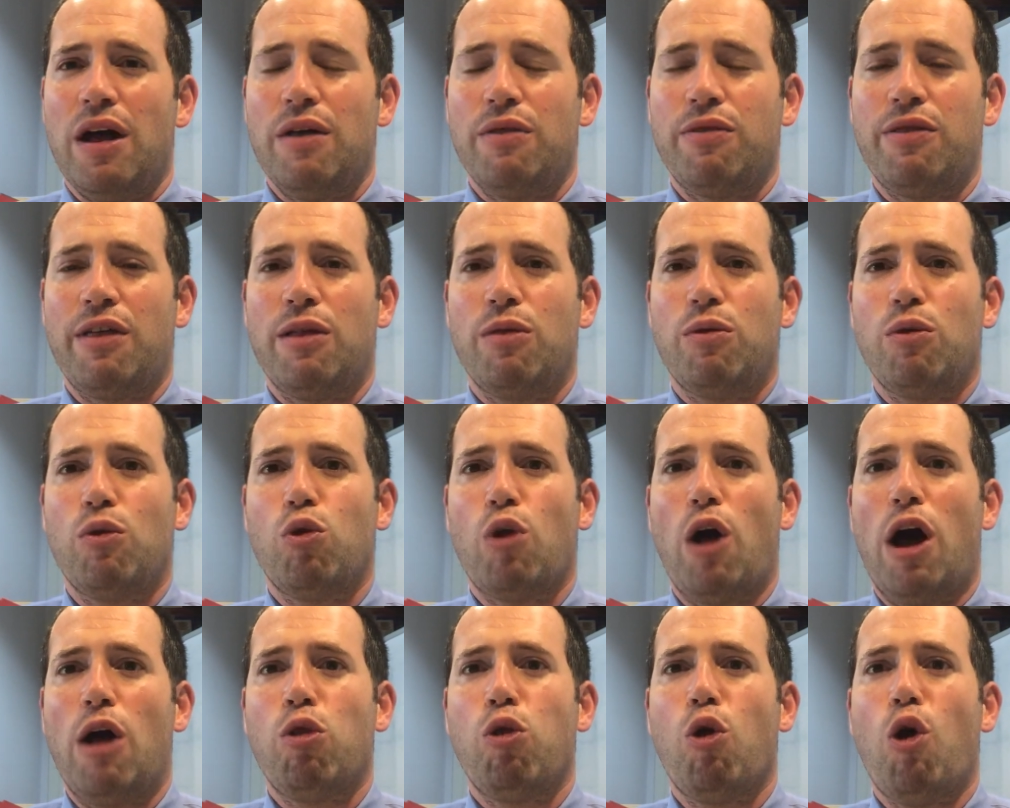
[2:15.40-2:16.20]
a
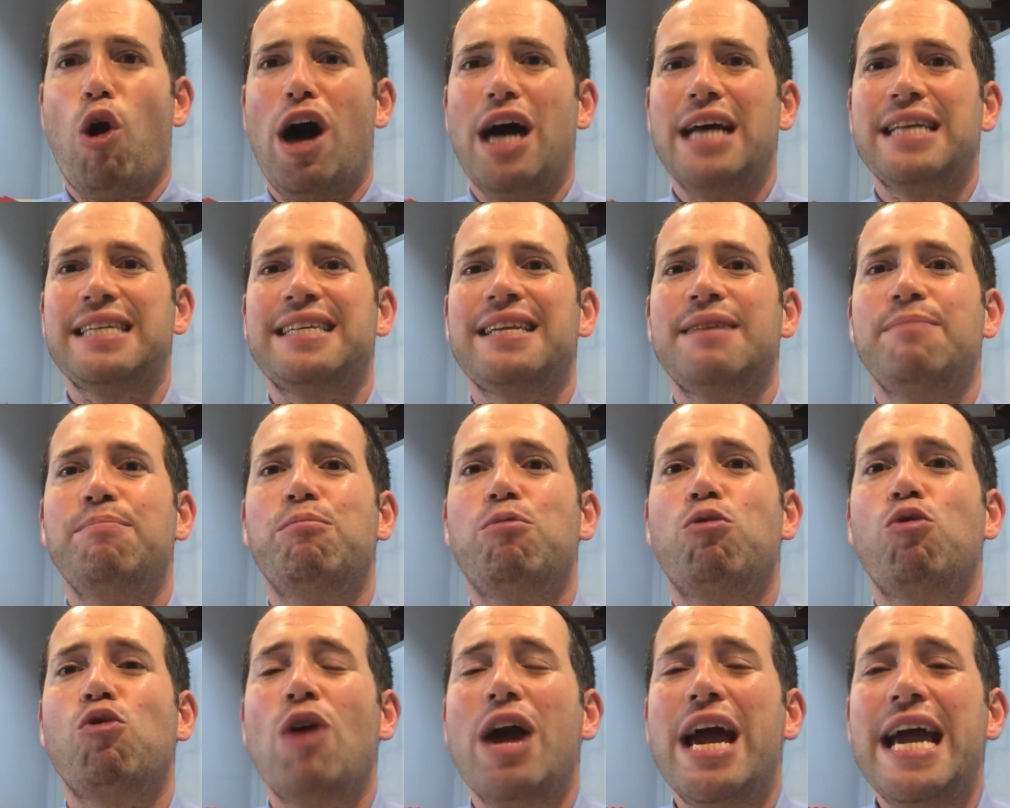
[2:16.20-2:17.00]
lost
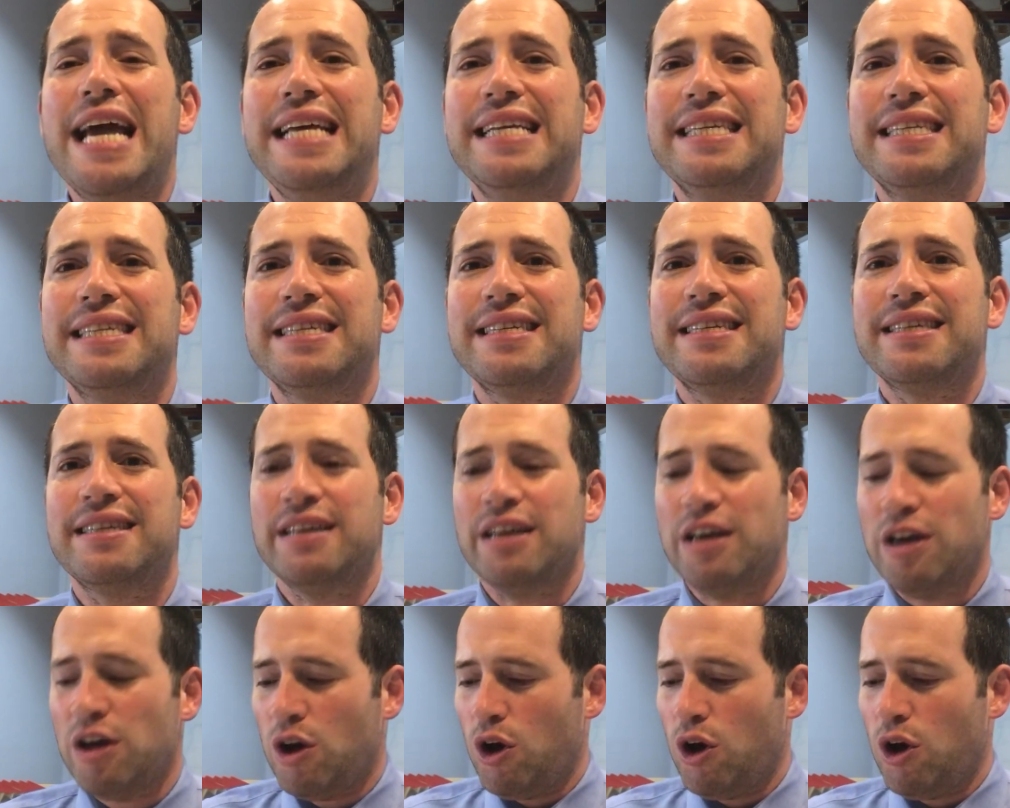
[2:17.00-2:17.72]
embrace